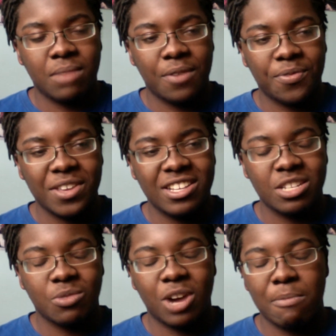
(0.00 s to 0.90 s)
I think
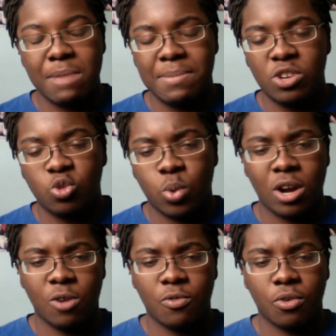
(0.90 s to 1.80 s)
he's around maybe
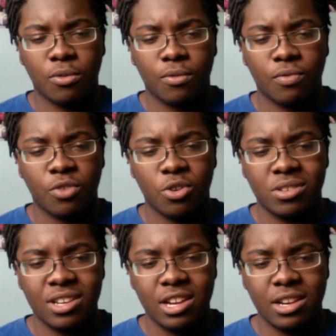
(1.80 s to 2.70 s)
12 or
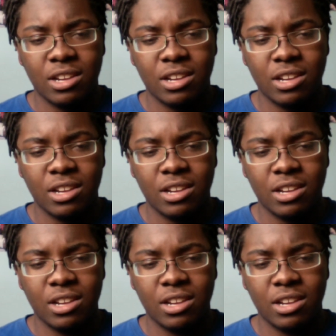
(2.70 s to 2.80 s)
13.